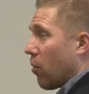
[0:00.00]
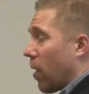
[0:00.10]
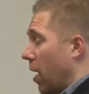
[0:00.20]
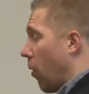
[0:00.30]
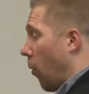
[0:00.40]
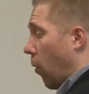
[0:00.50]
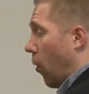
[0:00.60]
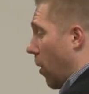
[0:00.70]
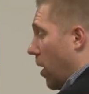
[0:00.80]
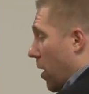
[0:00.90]
right,
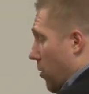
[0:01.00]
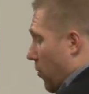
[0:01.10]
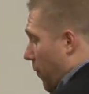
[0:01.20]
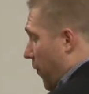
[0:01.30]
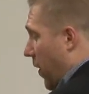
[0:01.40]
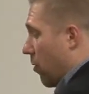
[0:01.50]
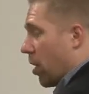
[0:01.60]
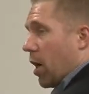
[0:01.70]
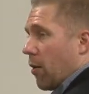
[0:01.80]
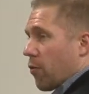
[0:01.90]
or feels
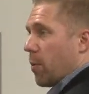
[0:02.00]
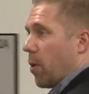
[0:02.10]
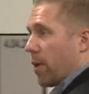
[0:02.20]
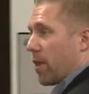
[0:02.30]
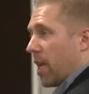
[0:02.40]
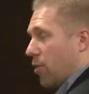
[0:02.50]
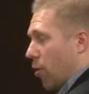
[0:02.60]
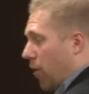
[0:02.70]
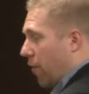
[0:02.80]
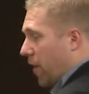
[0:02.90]
uncomfortable with it,
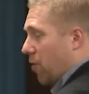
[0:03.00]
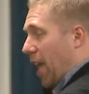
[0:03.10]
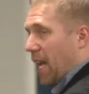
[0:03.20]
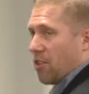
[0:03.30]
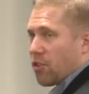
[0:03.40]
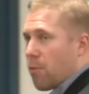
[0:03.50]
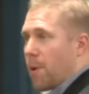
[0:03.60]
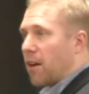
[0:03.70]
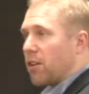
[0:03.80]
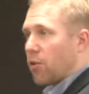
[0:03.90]
or feels anxious
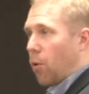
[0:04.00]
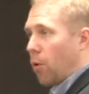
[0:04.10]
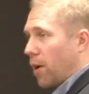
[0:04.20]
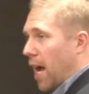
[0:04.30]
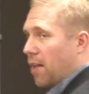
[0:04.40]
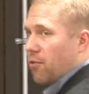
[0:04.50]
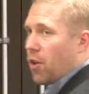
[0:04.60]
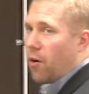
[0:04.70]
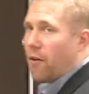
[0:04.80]
about it, or has no